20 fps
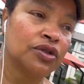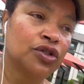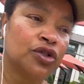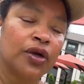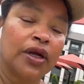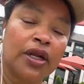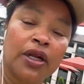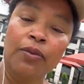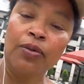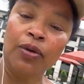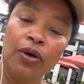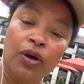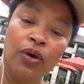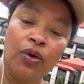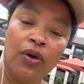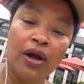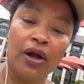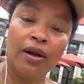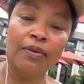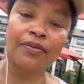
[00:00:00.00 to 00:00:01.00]
training
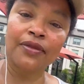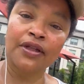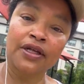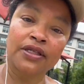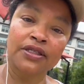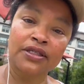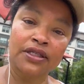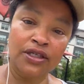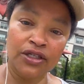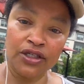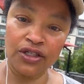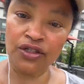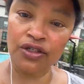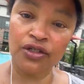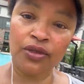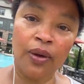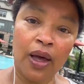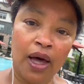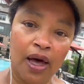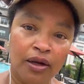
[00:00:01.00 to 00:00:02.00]
program that
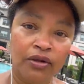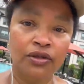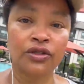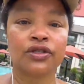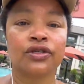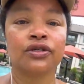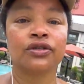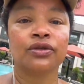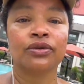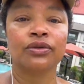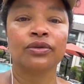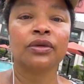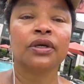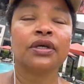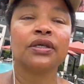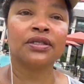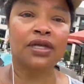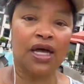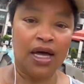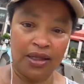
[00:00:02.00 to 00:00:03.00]
teaches you how to
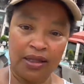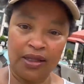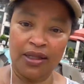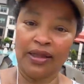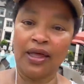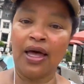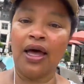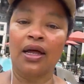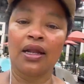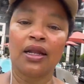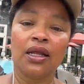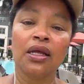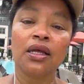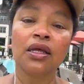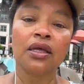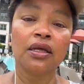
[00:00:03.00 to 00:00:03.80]
exactly that.